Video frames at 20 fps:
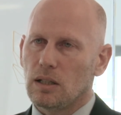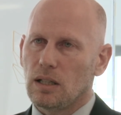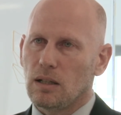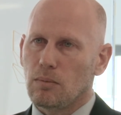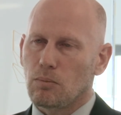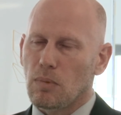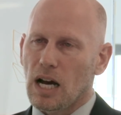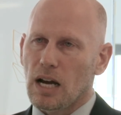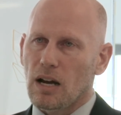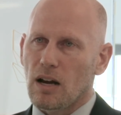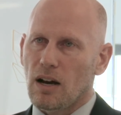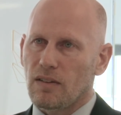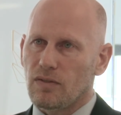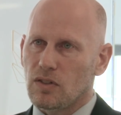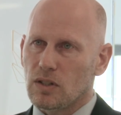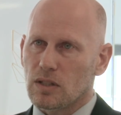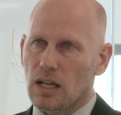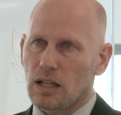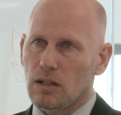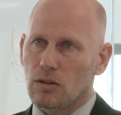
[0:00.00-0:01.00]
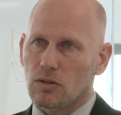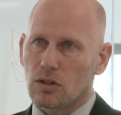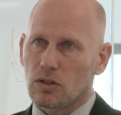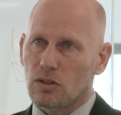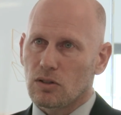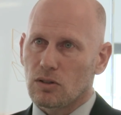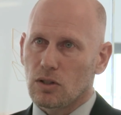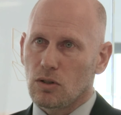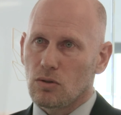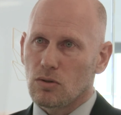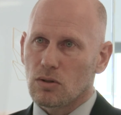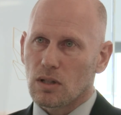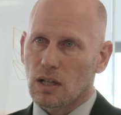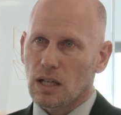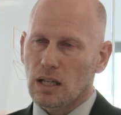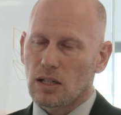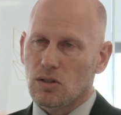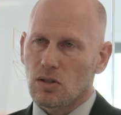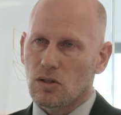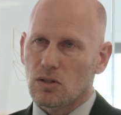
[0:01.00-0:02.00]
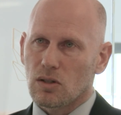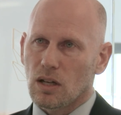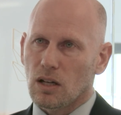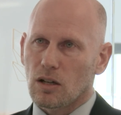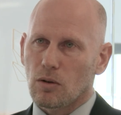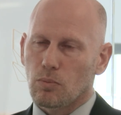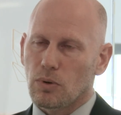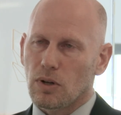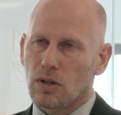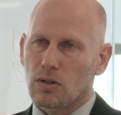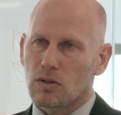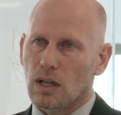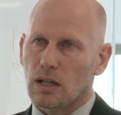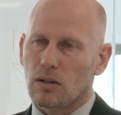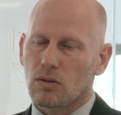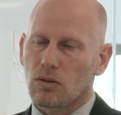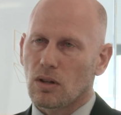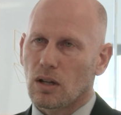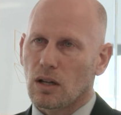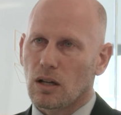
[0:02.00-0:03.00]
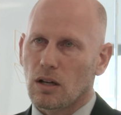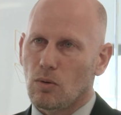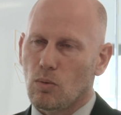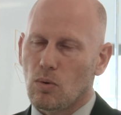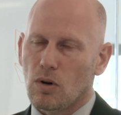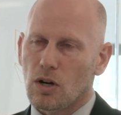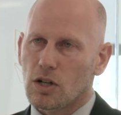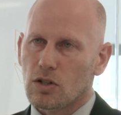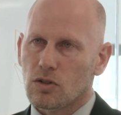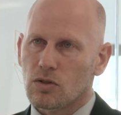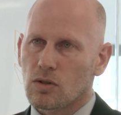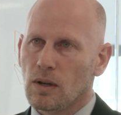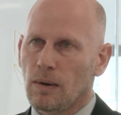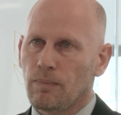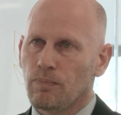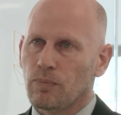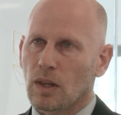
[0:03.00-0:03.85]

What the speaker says: In my office, I don't use the kitchen sink approach. I don't think it works.